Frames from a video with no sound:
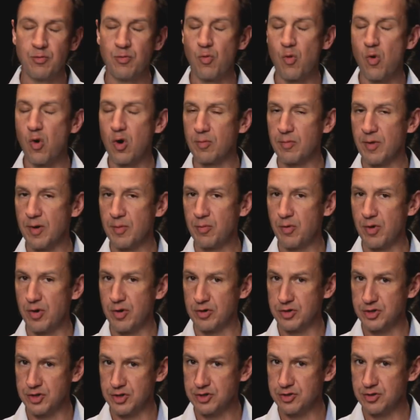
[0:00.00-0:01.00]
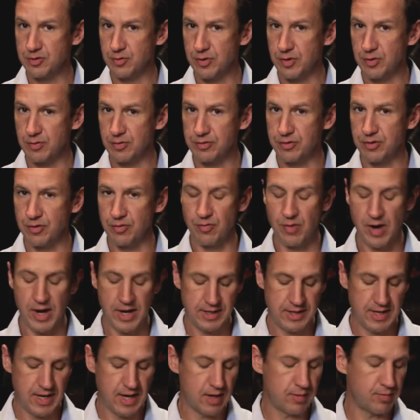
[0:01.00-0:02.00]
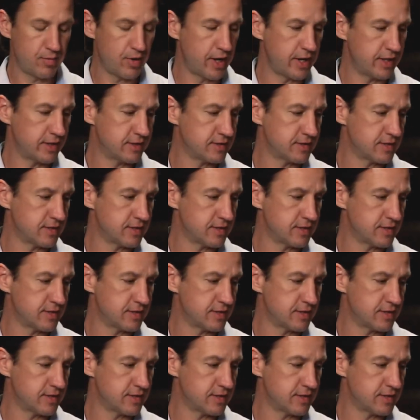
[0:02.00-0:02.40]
warm-up we were just doing with your right hand by